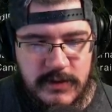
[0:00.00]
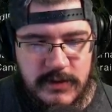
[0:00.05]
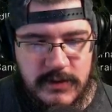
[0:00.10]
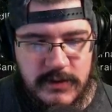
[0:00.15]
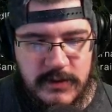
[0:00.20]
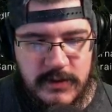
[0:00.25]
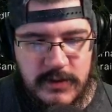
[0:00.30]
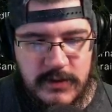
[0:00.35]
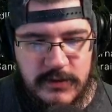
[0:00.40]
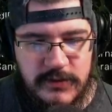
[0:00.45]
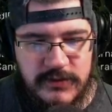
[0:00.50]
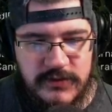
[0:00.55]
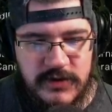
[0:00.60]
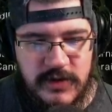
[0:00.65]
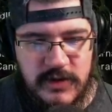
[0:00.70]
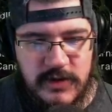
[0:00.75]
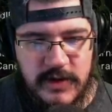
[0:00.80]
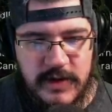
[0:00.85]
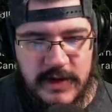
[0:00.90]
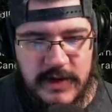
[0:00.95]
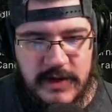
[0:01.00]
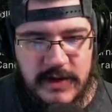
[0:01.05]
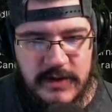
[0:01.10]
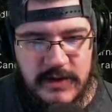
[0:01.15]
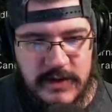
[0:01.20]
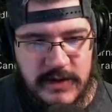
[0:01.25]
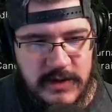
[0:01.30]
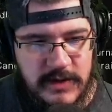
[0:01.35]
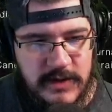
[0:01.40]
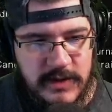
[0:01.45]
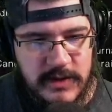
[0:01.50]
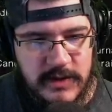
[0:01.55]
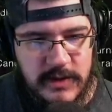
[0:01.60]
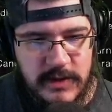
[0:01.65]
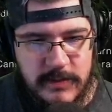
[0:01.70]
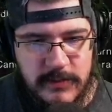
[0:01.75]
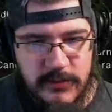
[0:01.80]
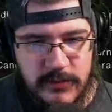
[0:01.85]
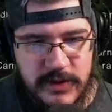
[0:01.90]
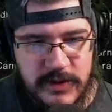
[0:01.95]
Those are handy in
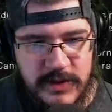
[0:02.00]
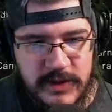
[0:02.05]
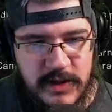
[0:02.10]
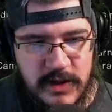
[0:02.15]
upgrading